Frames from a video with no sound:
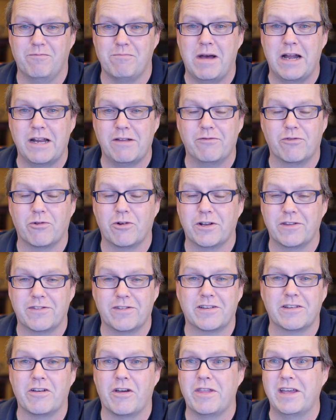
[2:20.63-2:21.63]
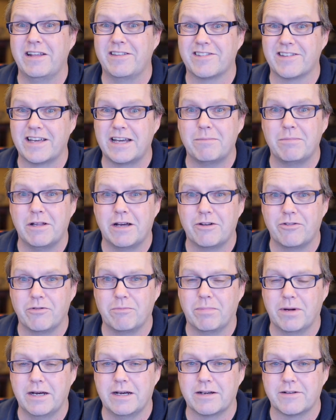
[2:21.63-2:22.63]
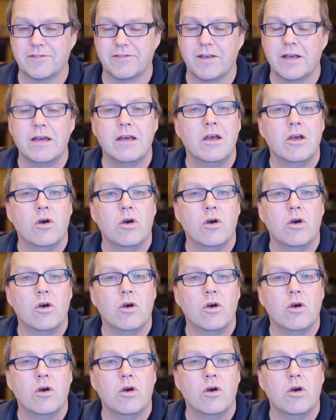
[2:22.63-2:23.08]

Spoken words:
money for it. I think it's a couple of $100.